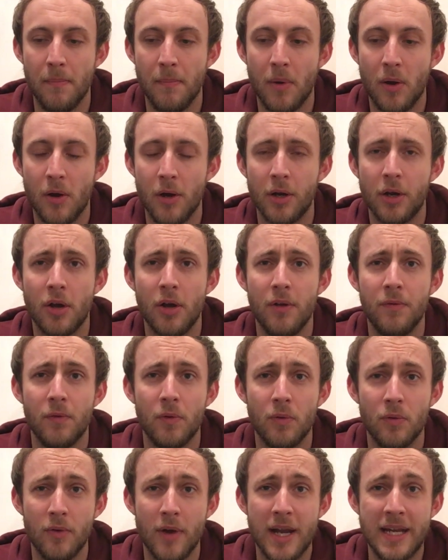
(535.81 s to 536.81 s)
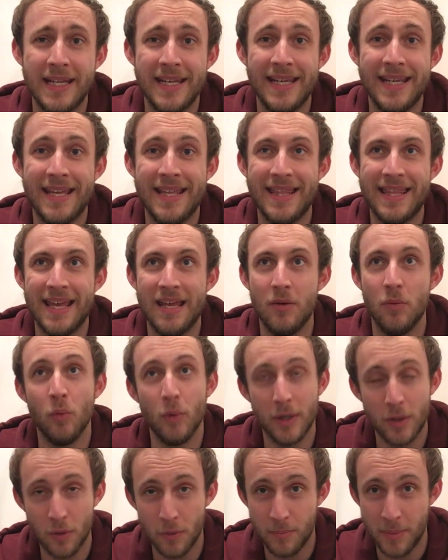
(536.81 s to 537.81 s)
archive already, they
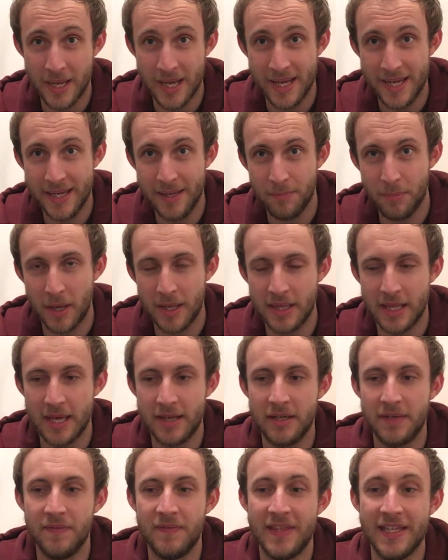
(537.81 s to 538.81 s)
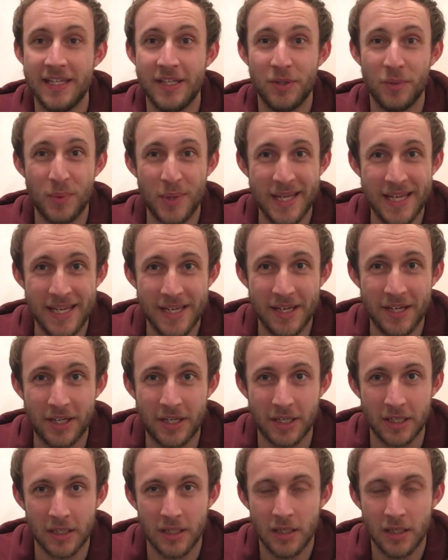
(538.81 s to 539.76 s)
will be by the end of this week.